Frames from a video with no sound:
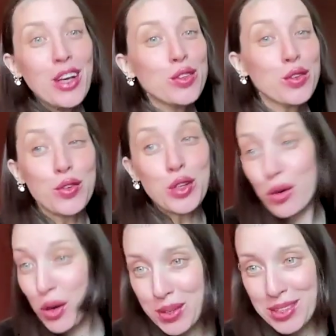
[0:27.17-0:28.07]
So if you
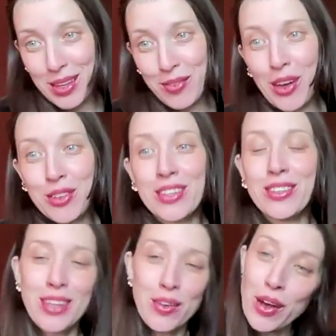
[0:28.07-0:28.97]
don't know what
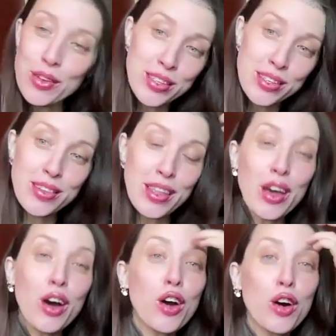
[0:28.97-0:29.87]
Safehouse is
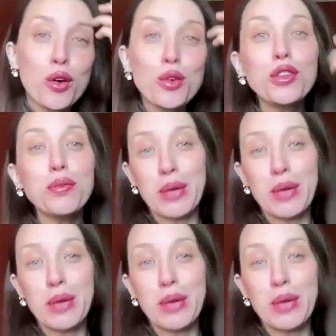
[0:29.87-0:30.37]
the occult